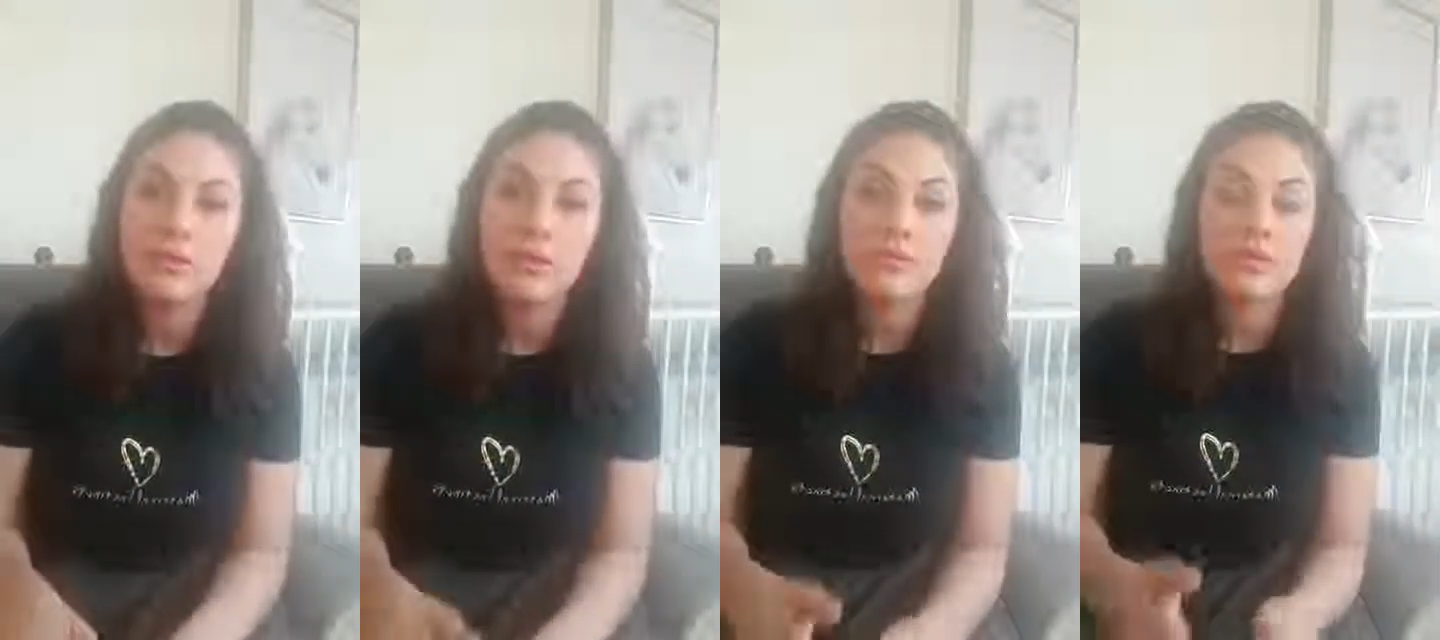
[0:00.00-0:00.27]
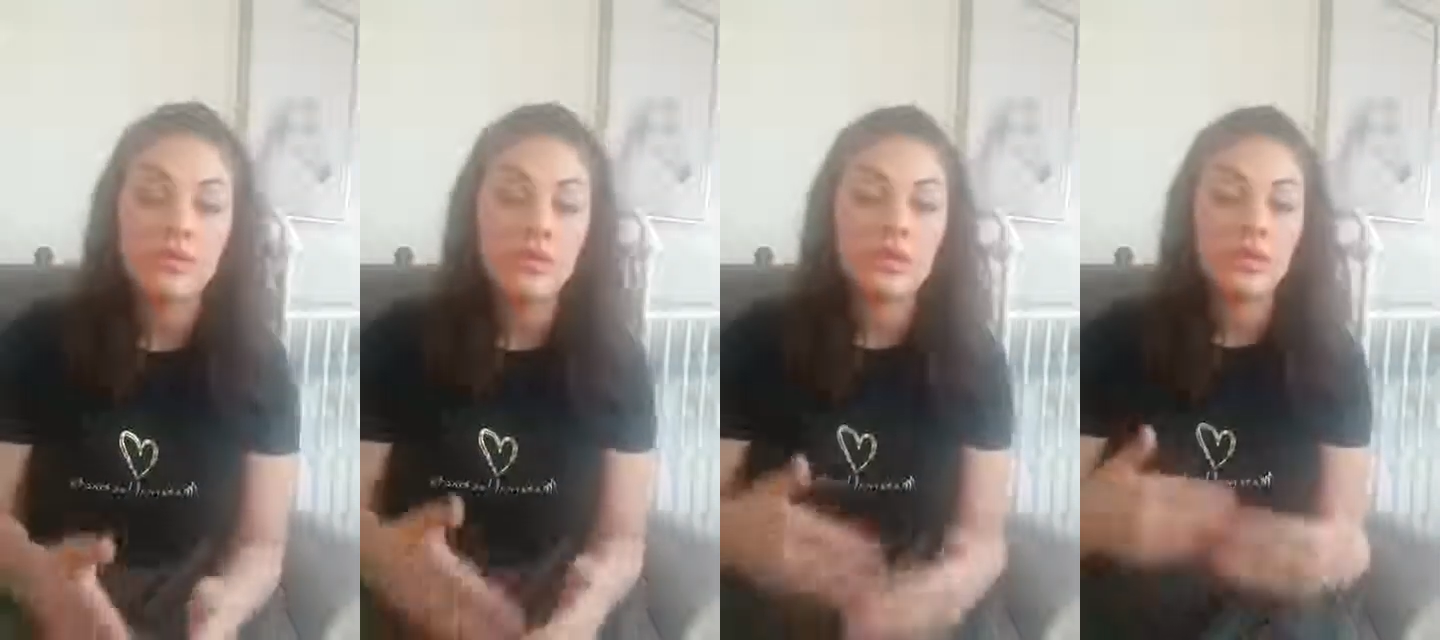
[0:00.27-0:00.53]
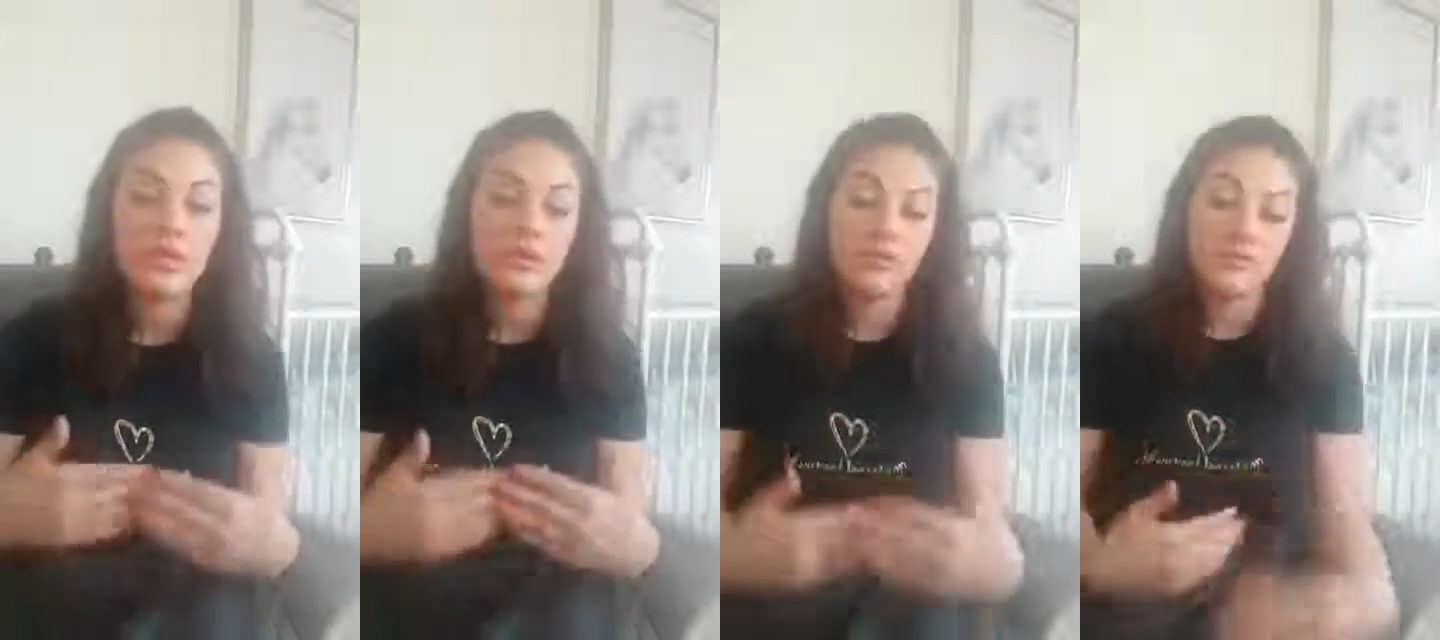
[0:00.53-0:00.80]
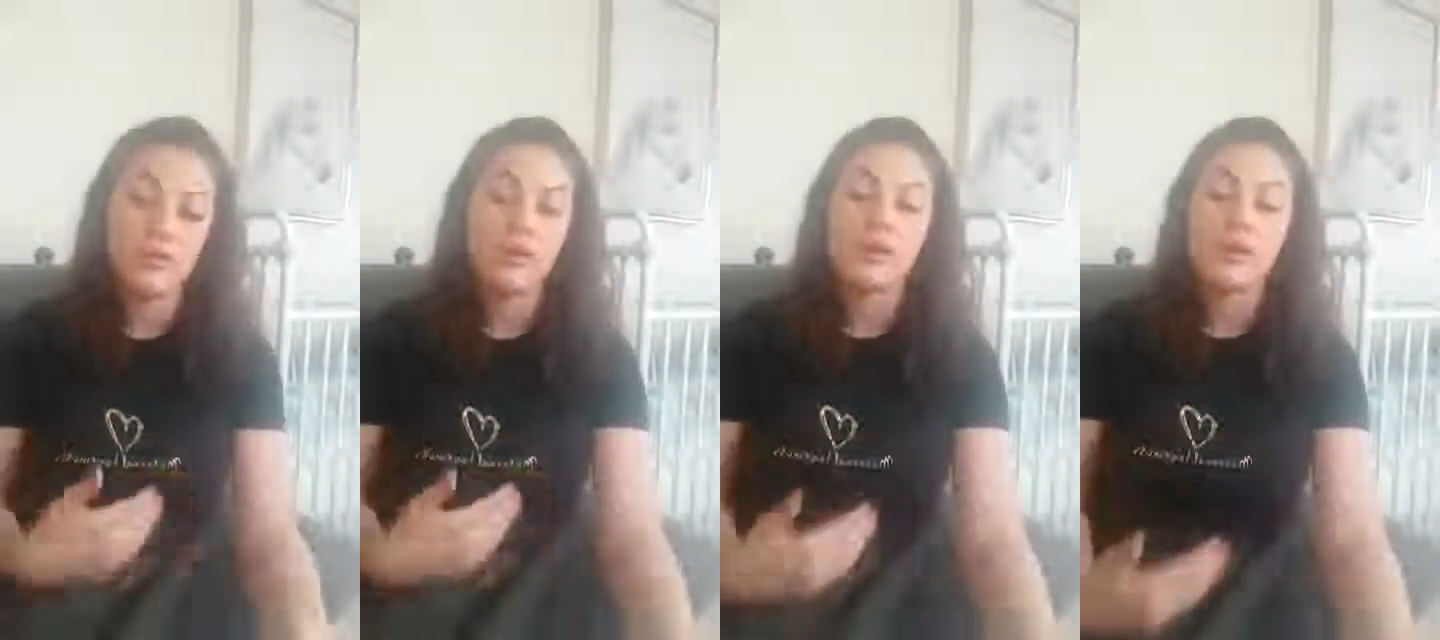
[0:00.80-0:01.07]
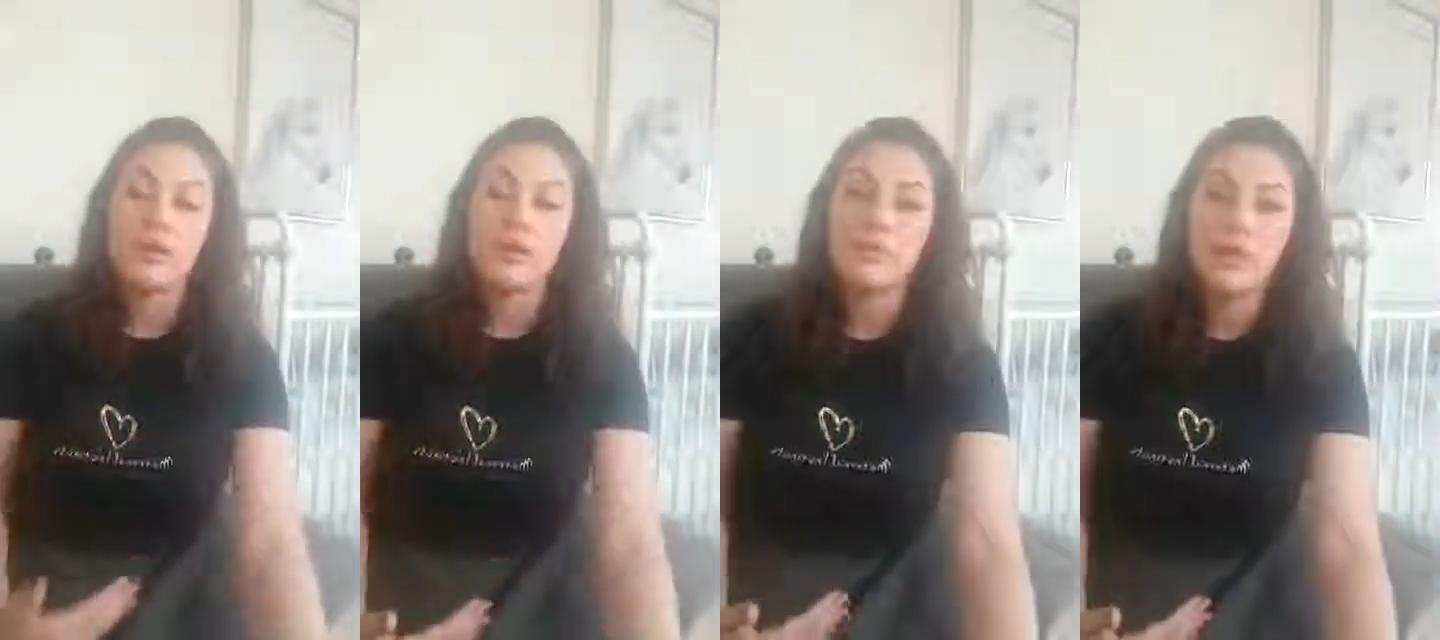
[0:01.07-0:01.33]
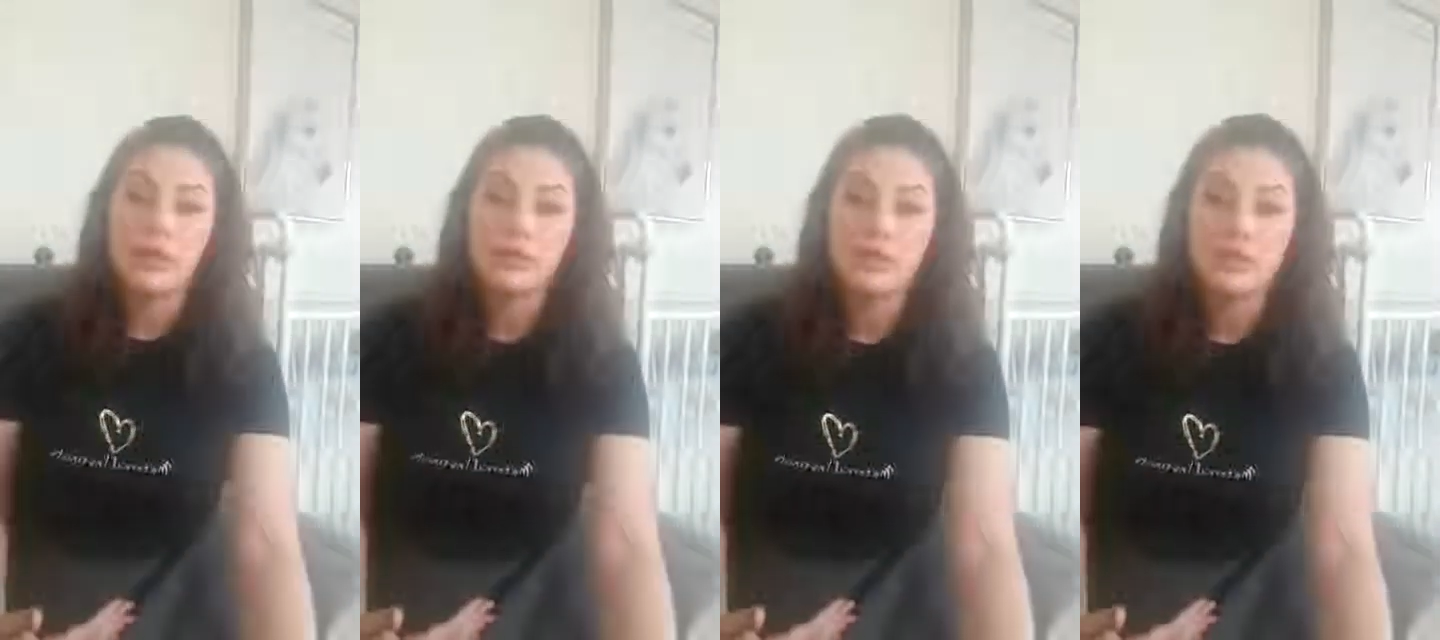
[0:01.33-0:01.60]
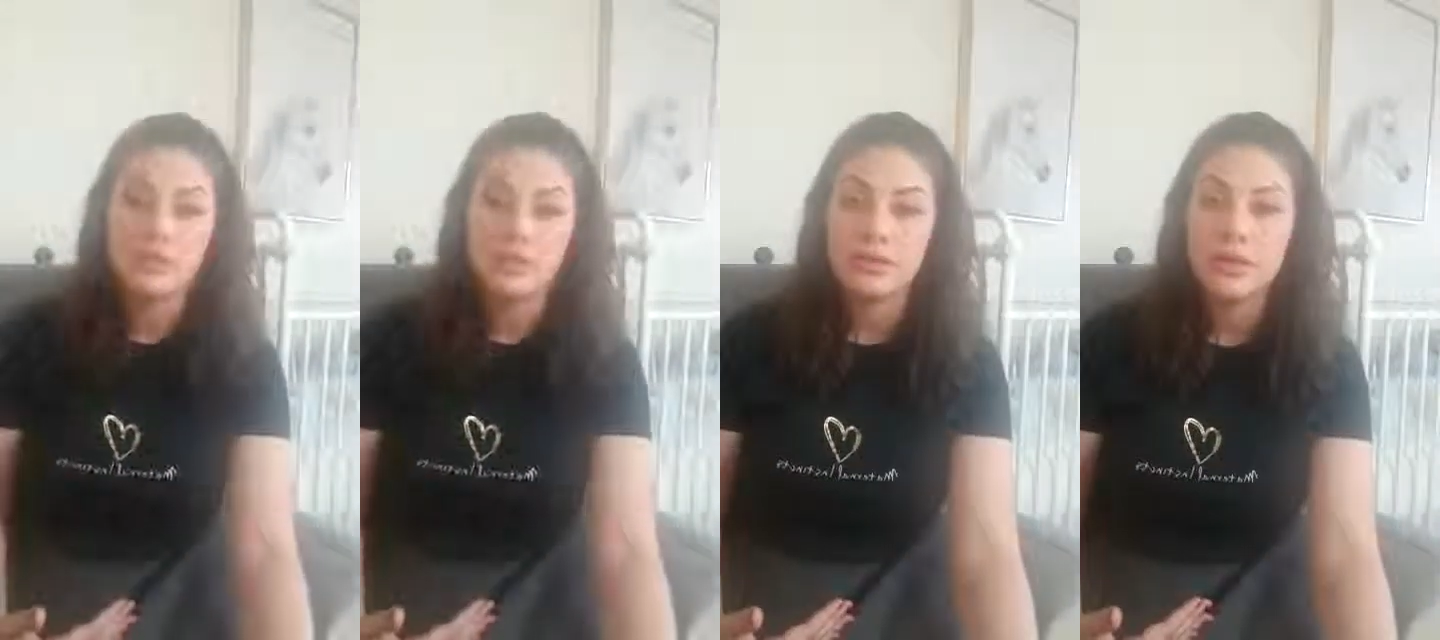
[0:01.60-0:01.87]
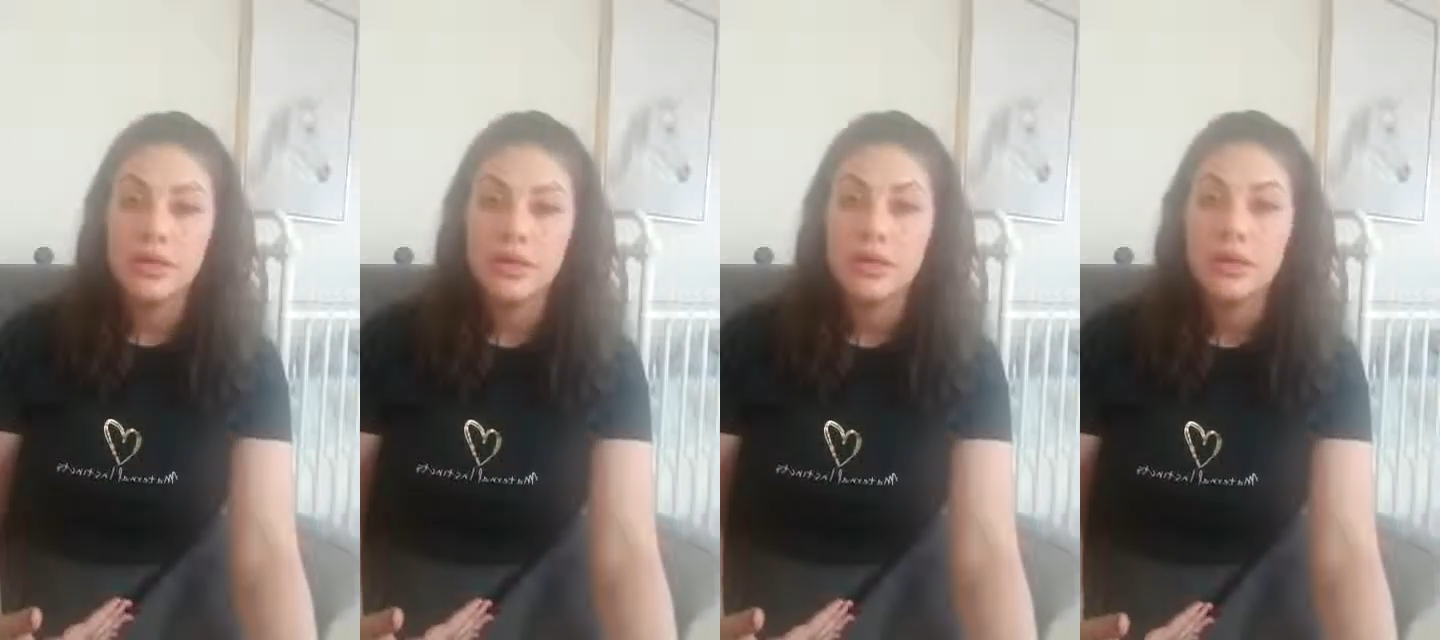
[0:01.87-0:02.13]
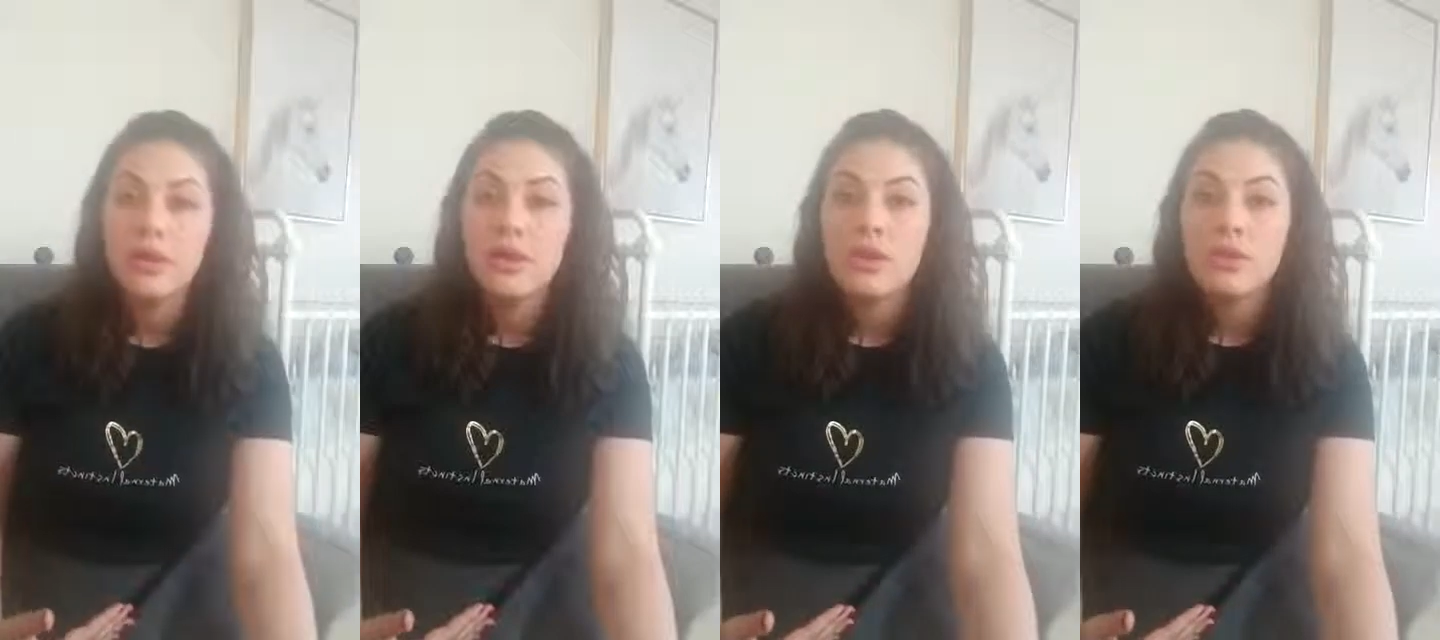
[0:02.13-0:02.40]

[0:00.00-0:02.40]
If you want to give me what your baby's doing